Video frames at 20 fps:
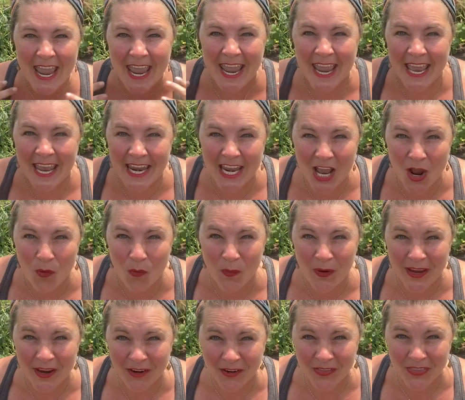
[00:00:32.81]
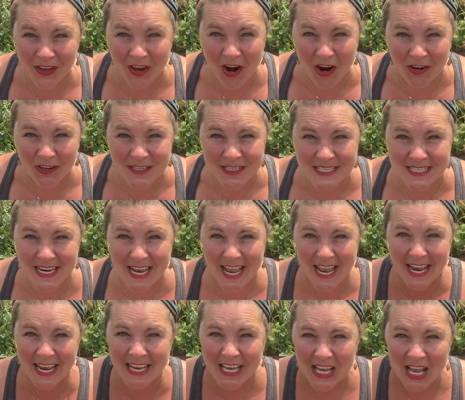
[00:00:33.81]
and we are in the garden
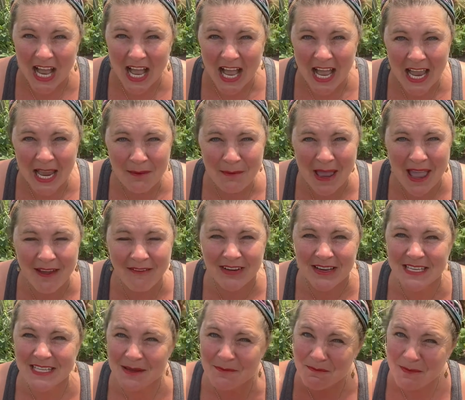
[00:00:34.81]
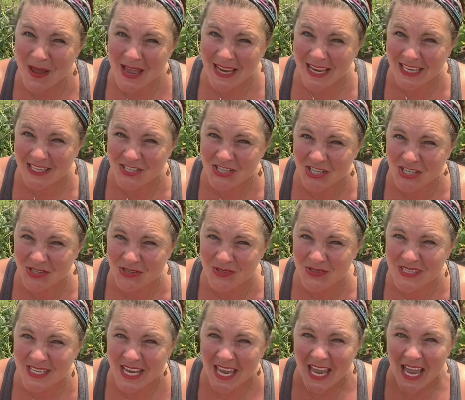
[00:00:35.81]
today. I'm having some bug issues.